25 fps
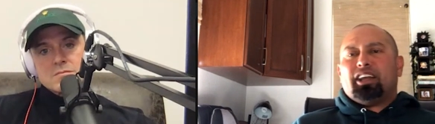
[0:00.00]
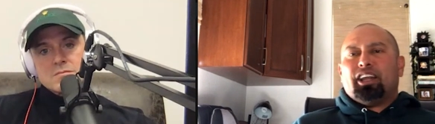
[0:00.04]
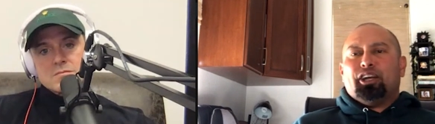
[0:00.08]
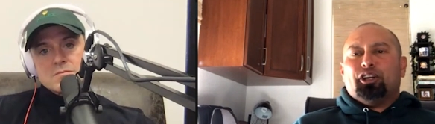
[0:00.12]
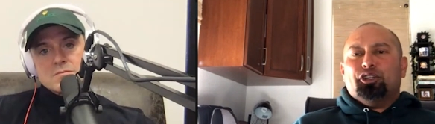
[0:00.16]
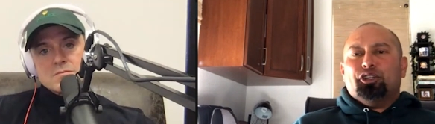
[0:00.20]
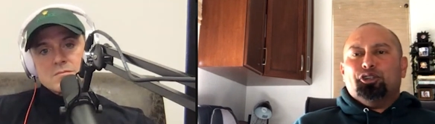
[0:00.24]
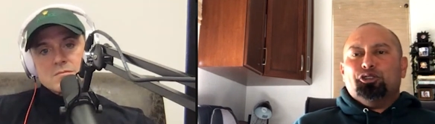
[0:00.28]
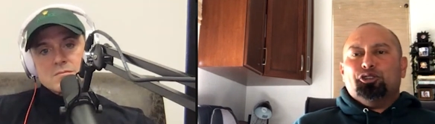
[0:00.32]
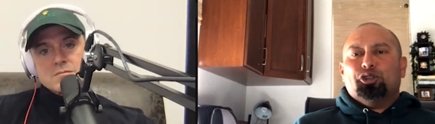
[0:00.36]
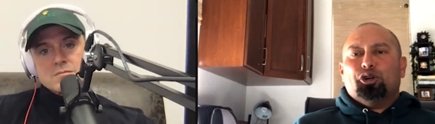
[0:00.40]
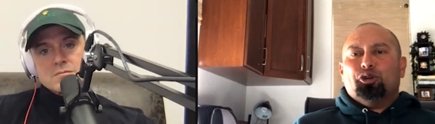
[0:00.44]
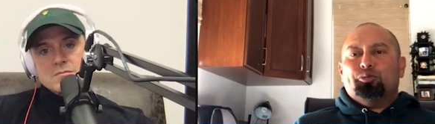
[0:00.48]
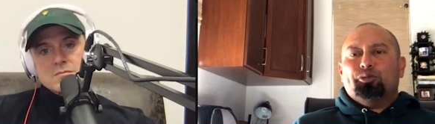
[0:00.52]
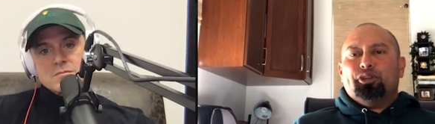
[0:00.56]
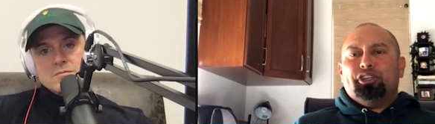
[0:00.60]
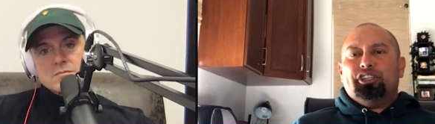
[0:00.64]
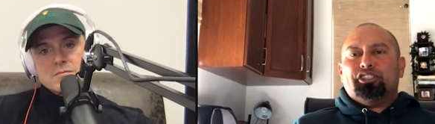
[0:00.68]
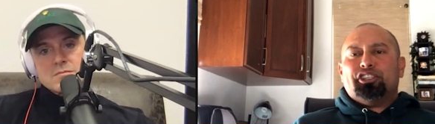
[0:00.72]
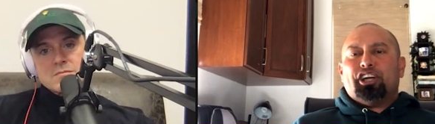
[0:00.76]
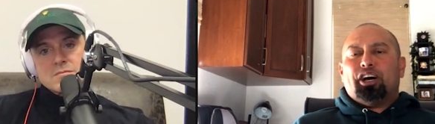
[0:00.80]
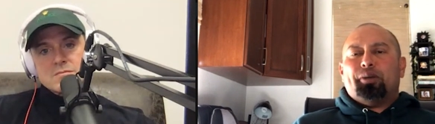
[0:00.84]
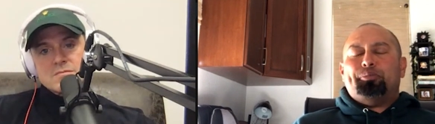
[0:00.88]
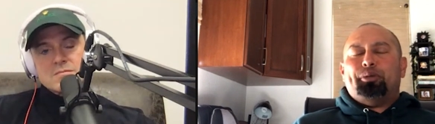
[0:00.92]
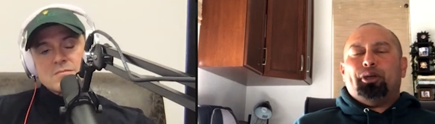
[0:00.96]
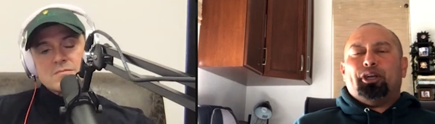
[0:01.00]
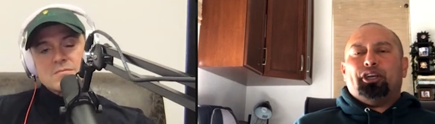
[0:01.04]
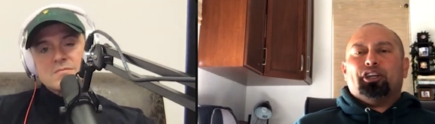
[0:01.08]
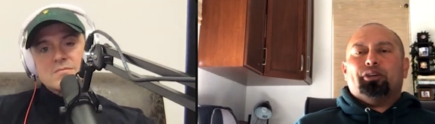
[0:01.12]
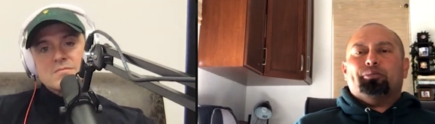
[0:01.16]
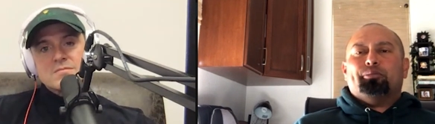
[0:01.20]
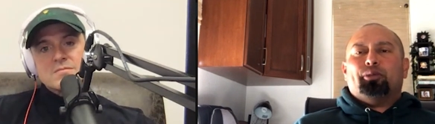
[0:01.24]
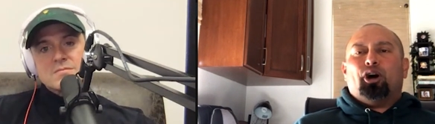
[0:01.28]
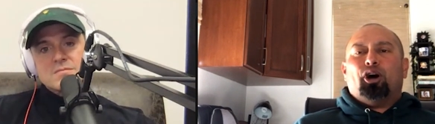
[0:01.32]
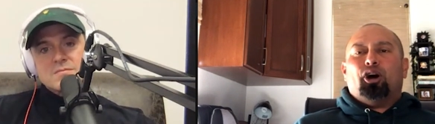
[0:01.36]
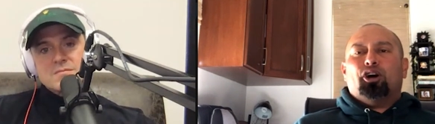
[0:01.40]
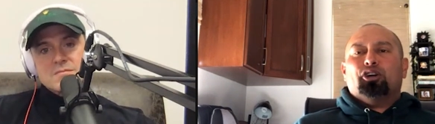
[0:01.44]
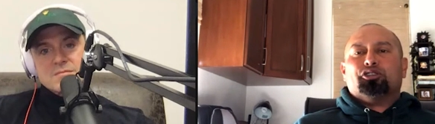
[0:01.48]
Speaker 1: Like, no, he's not picking
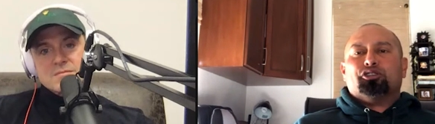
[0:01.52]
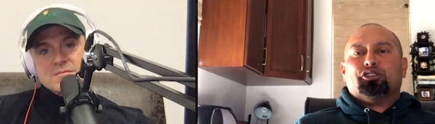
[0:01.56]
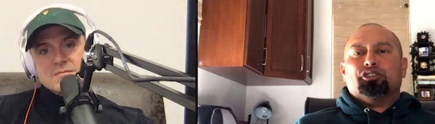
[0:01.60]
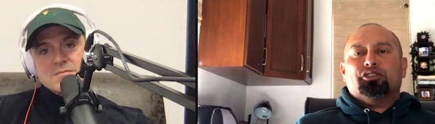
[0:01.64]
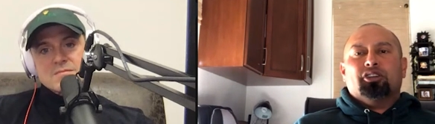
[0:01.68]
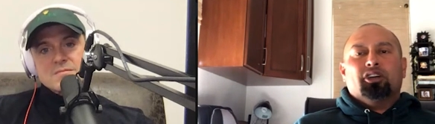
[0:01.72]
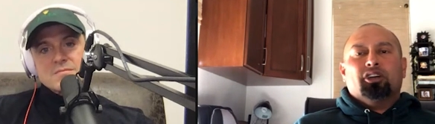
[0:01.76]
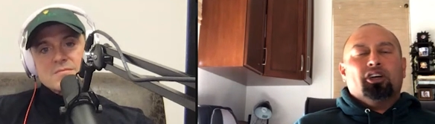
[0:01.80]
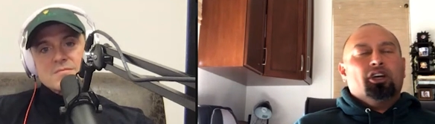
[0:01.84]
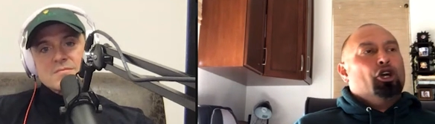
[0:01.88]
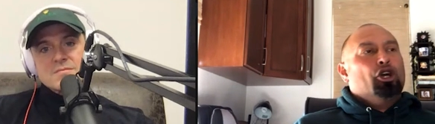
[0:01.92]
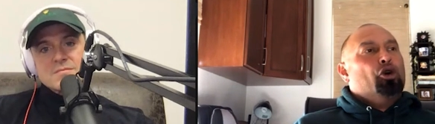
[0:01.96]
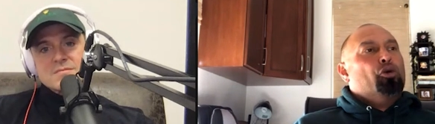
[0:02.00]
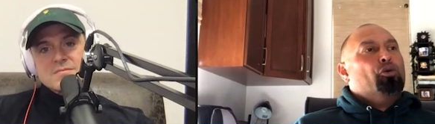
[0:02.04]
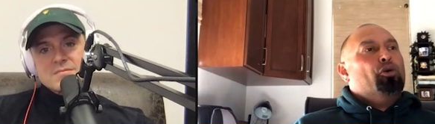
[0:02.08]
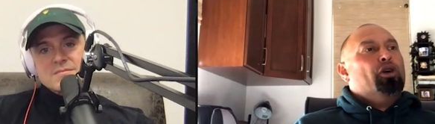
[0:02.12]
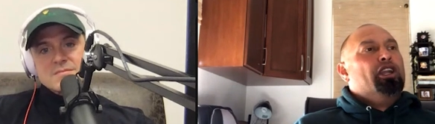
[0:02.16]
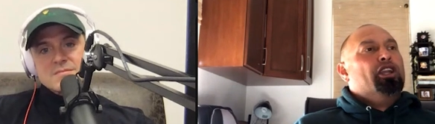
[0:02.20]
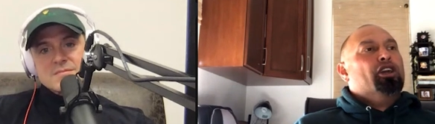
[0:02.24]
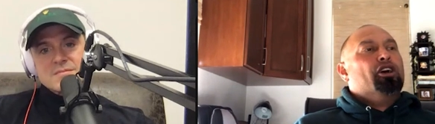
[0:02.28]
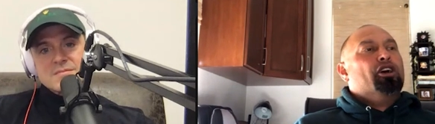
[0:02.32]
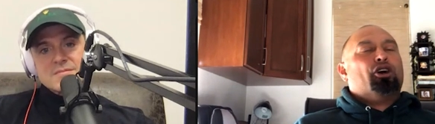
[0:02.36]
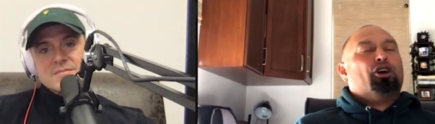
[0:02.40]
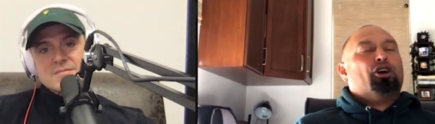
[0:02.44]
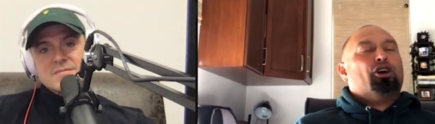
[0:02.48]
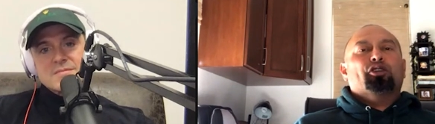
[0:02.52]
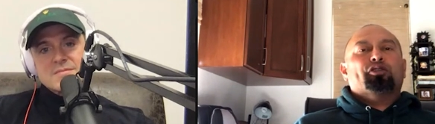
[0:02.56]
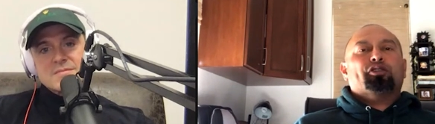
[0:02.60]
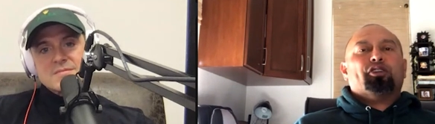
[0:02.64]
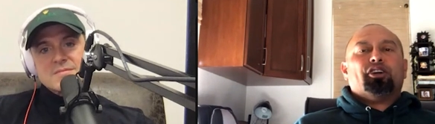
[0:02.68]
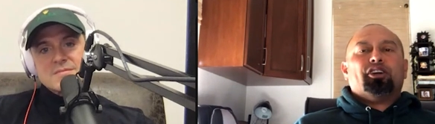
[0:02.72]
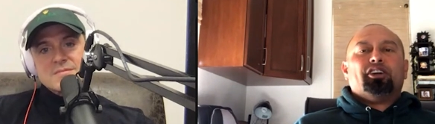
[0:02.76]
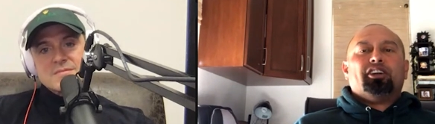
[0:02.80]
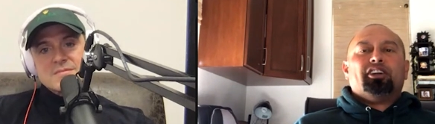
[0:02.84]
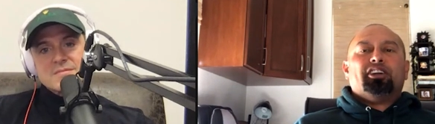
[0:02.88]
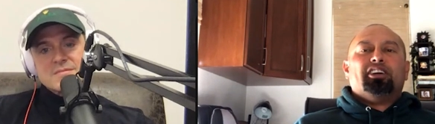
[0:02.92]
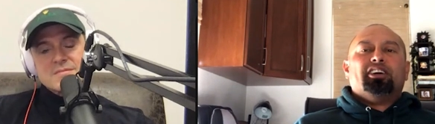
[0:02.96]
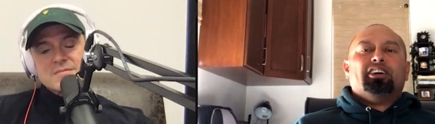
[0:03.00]
up balls. And we look
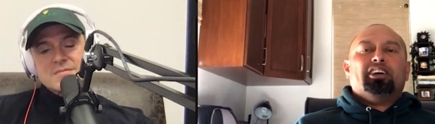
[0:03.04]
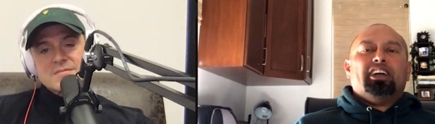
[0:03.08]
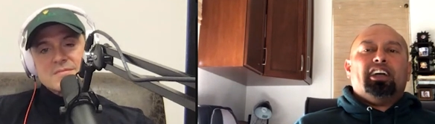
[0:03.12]
over,